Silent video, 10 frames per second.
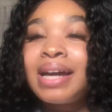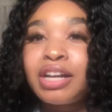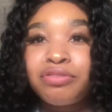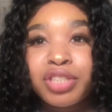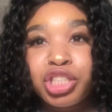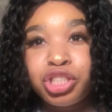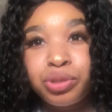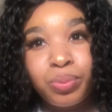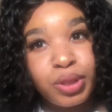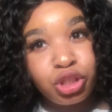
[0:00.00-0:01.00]
kind of
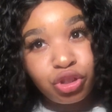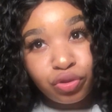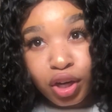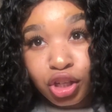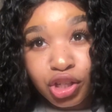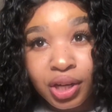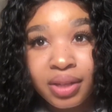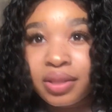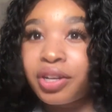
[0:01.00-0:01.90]
relationship where it's structured.